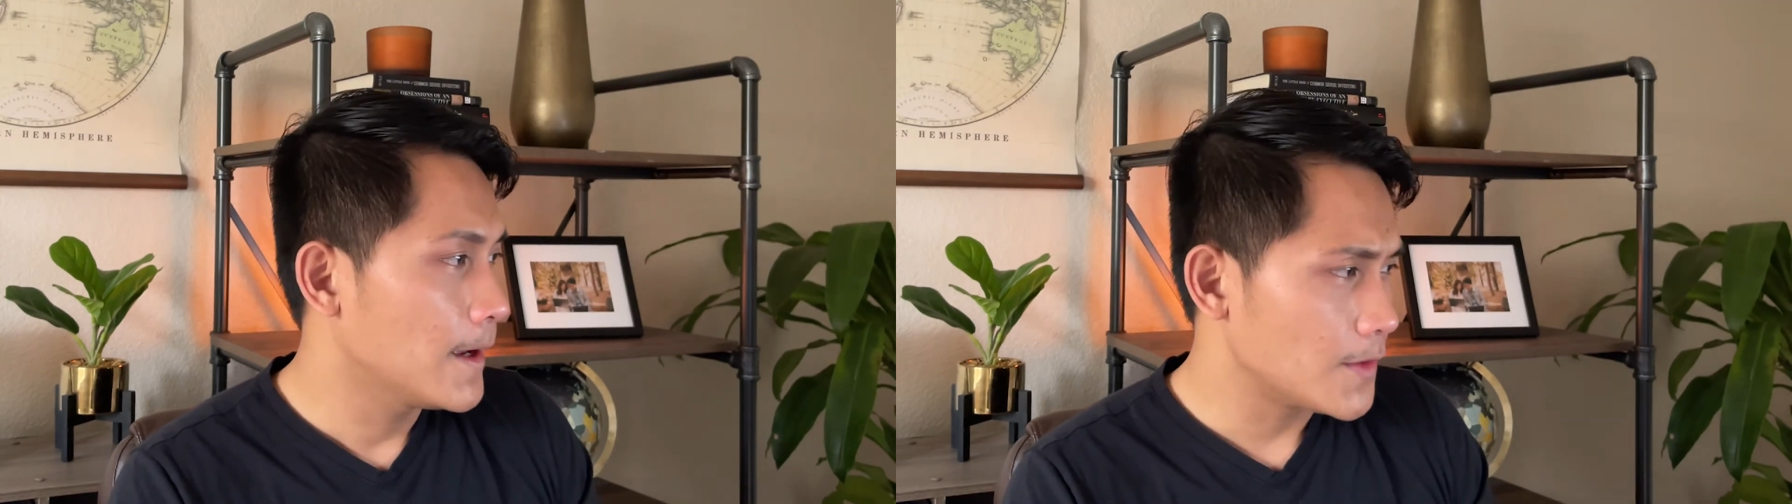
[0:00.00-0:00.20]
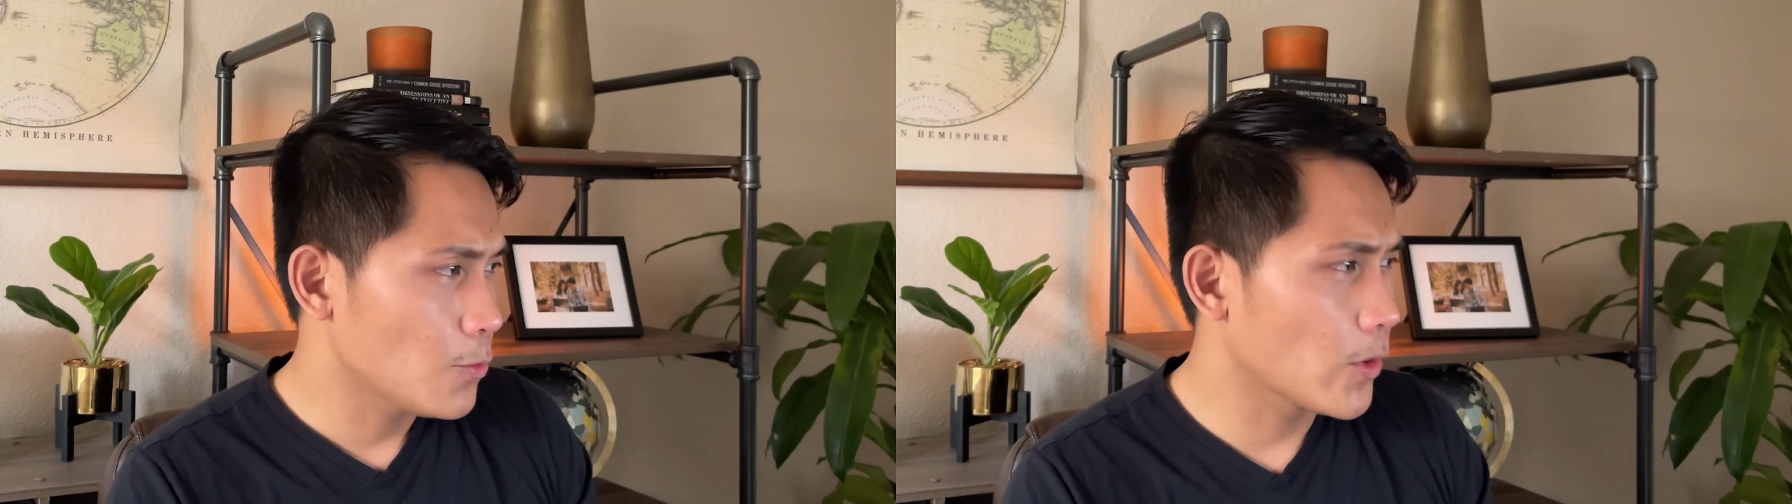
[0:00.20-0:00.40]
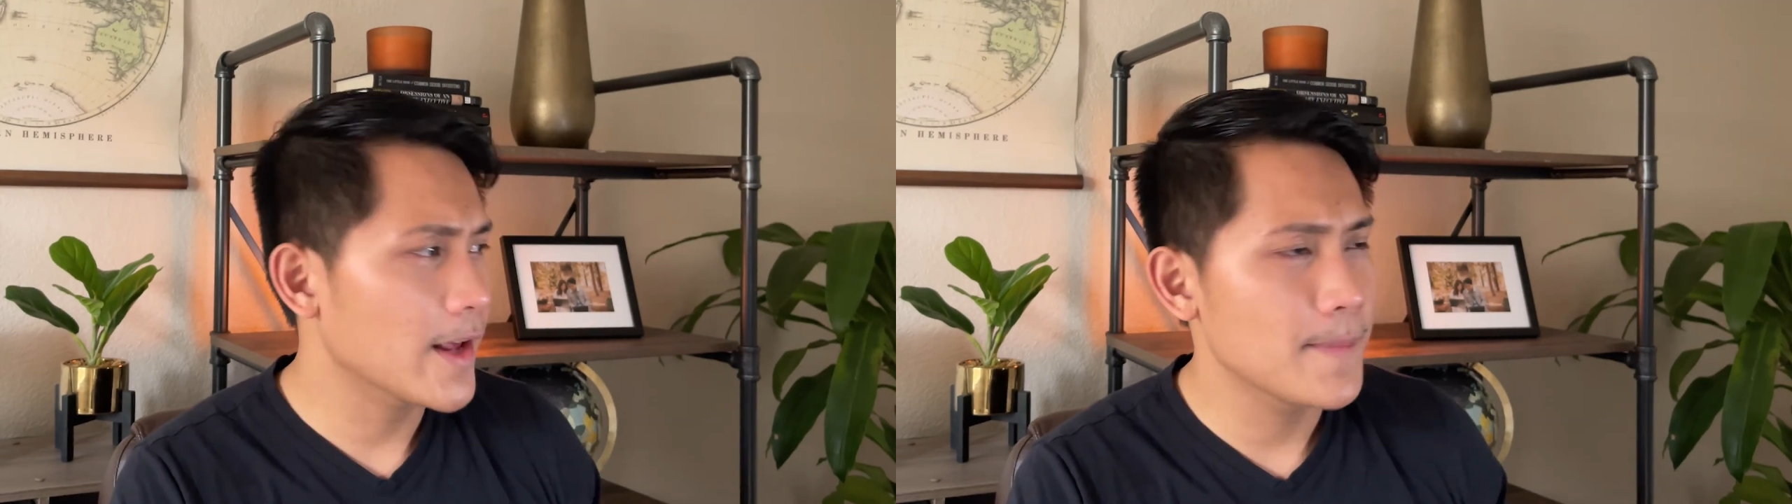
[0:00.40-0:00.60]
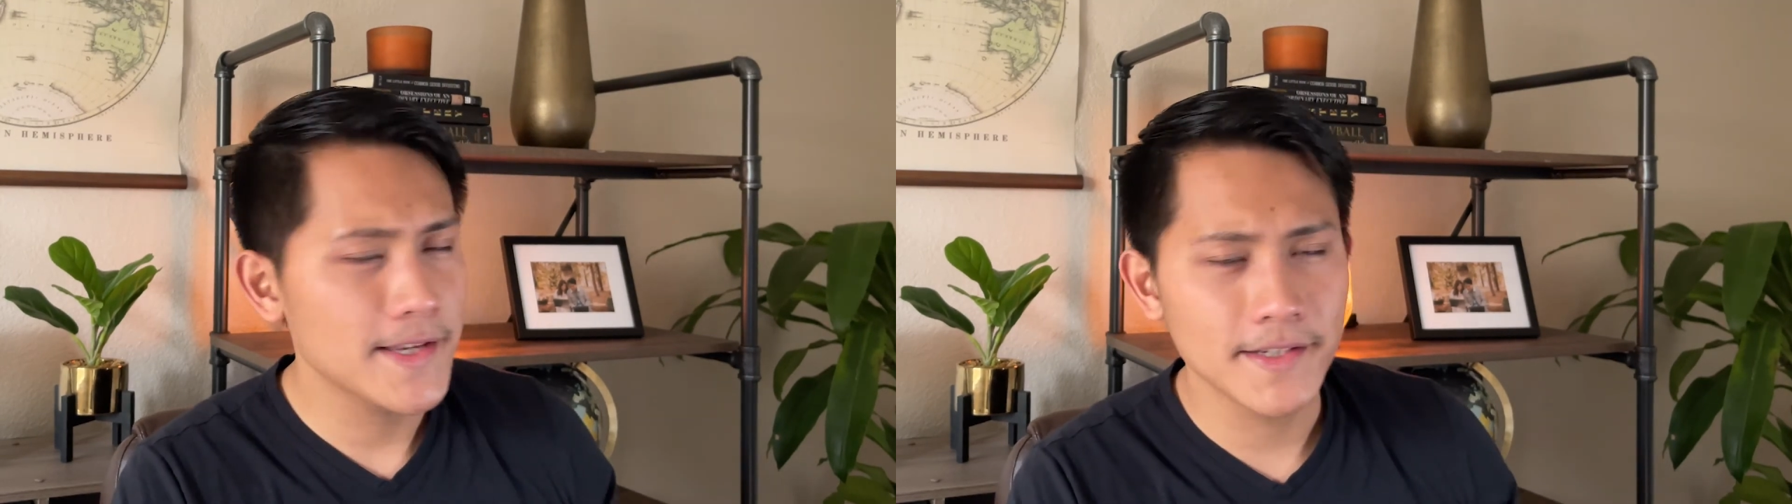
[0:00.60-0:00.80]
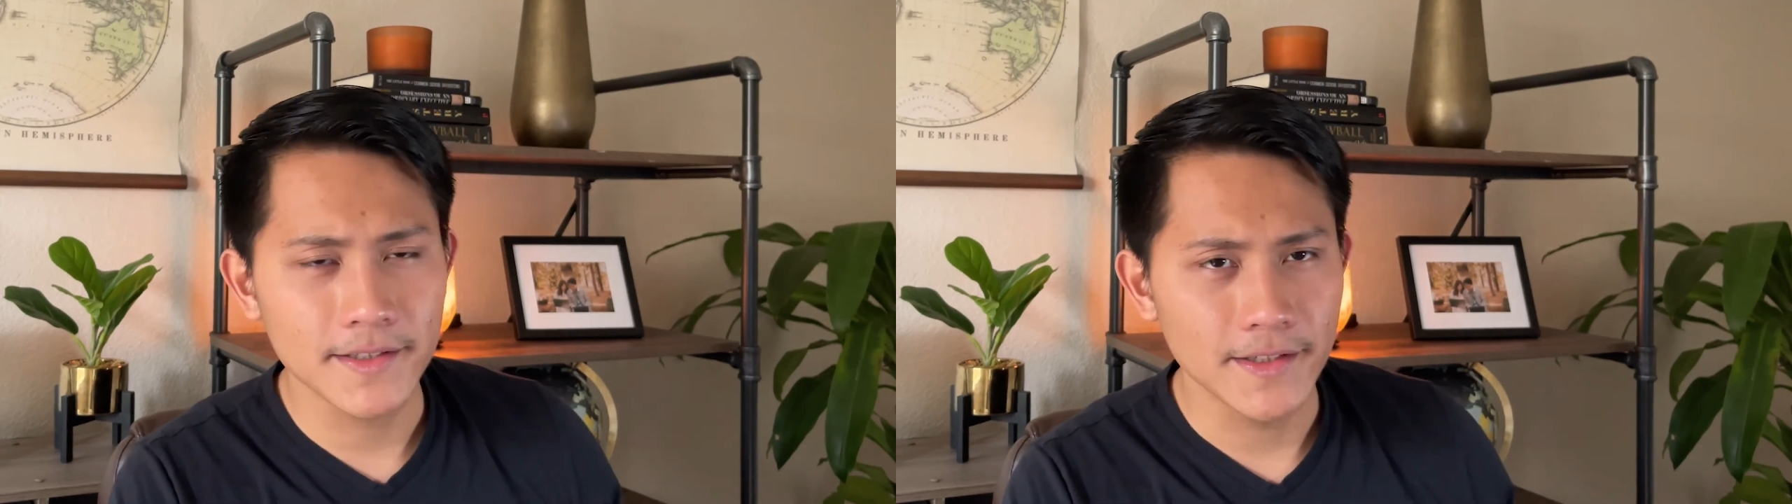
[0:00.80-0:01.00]
what I
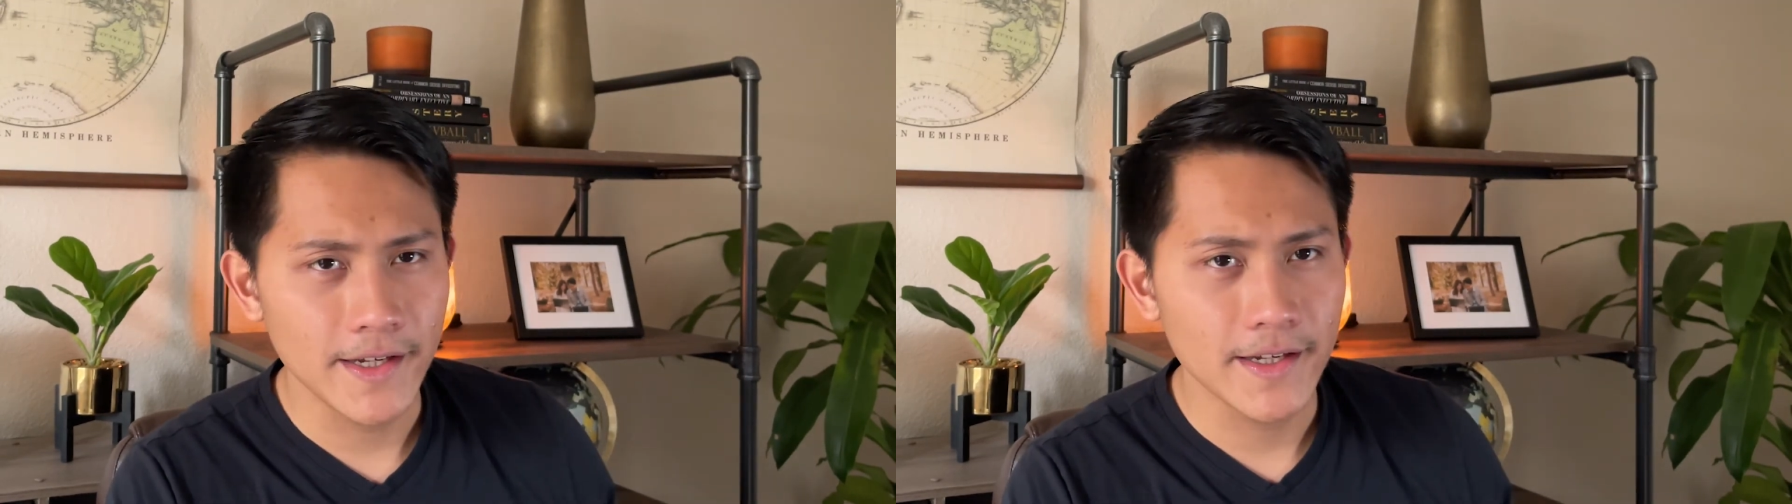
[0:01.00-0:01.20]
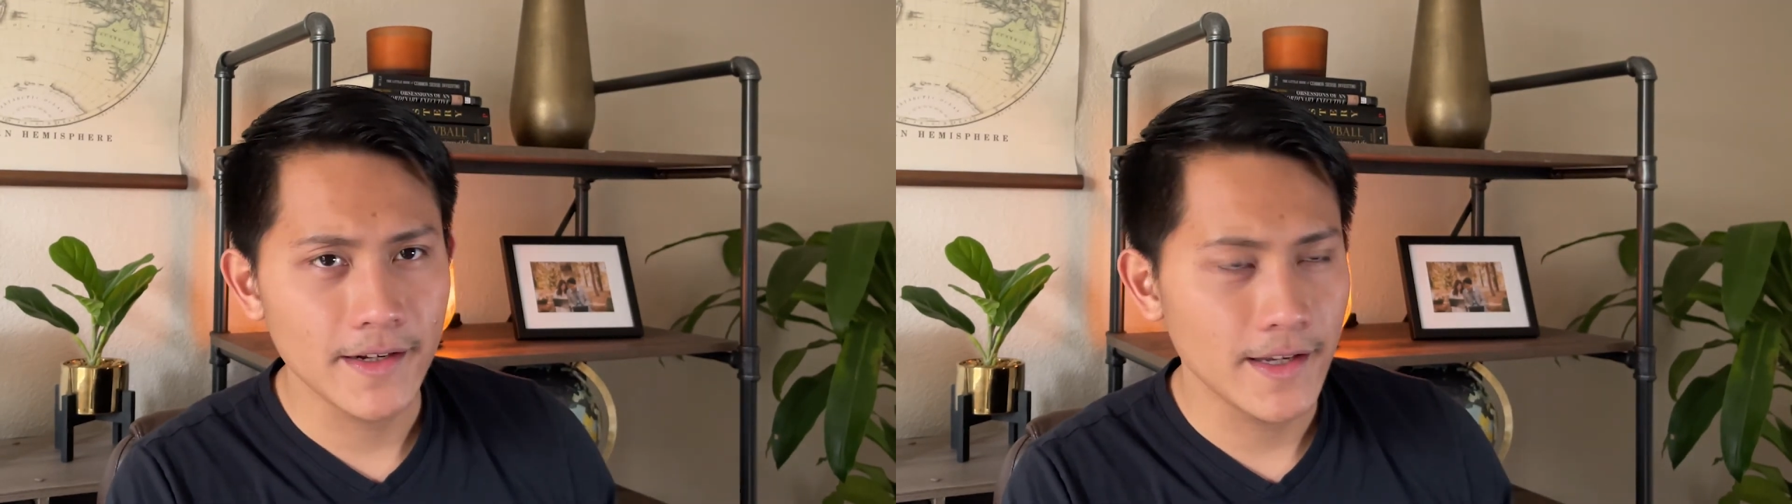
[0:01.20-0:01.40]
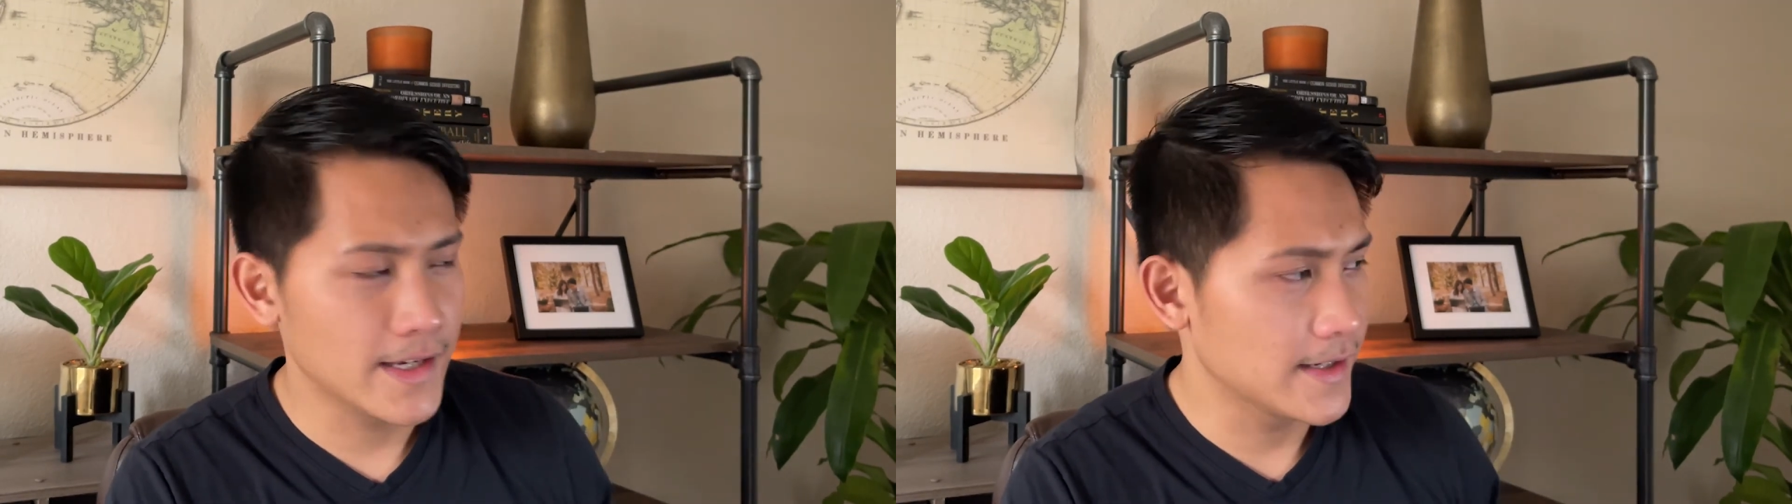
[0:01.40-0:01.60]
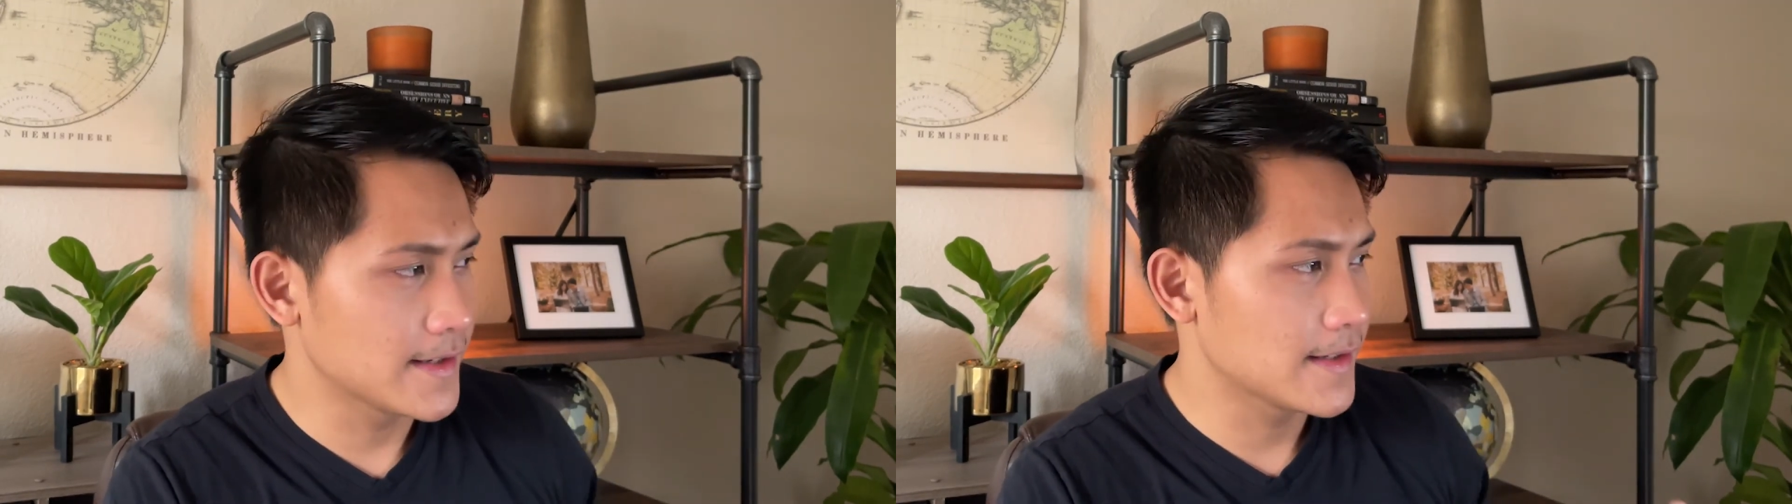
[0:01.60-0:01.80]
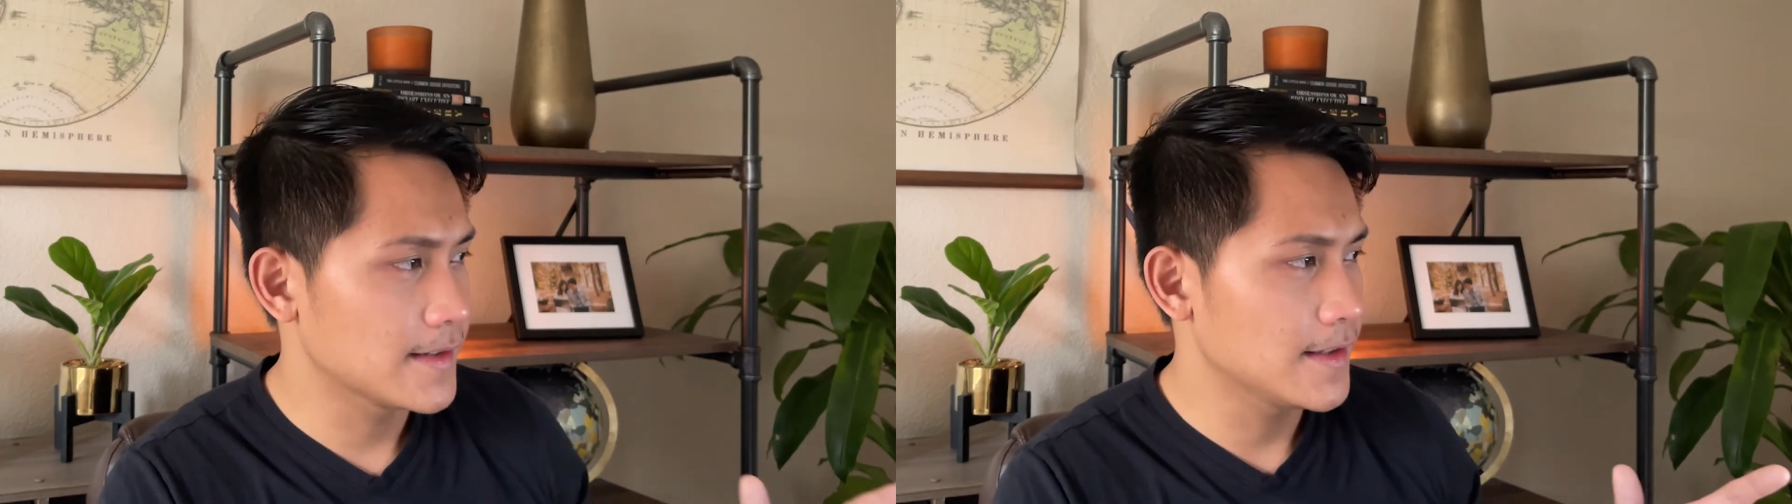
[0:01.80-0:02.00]
basically did
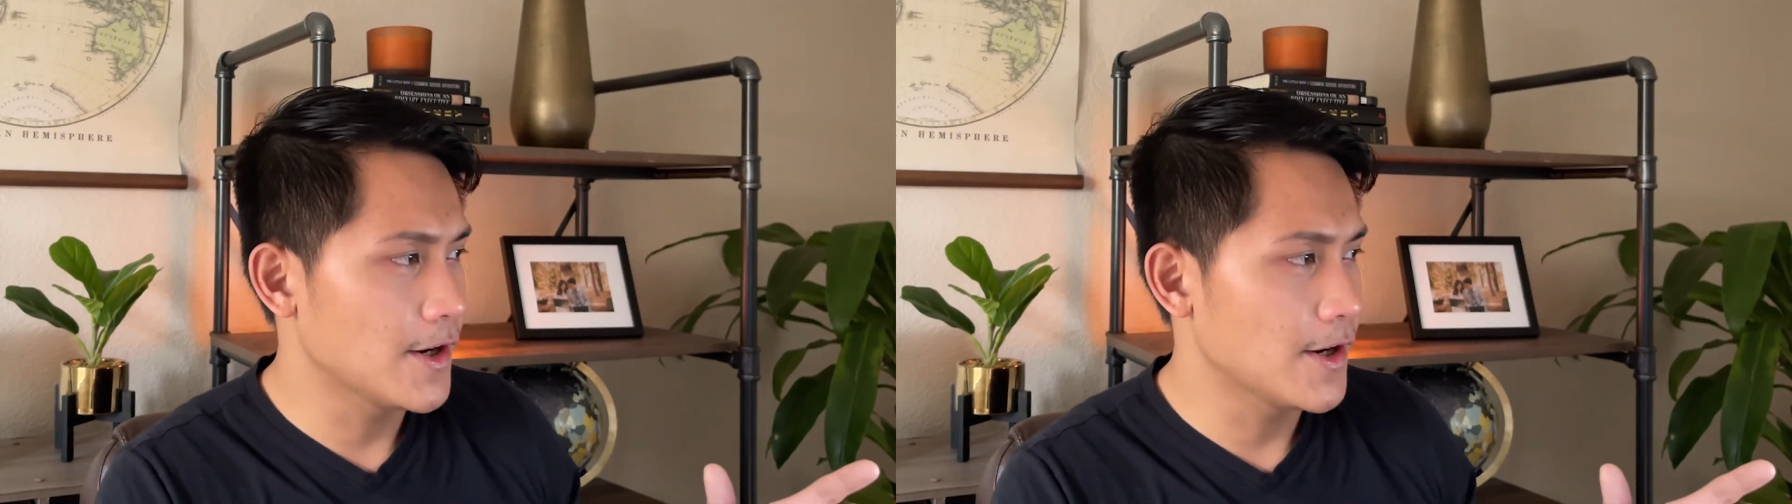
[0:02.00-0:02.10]
is,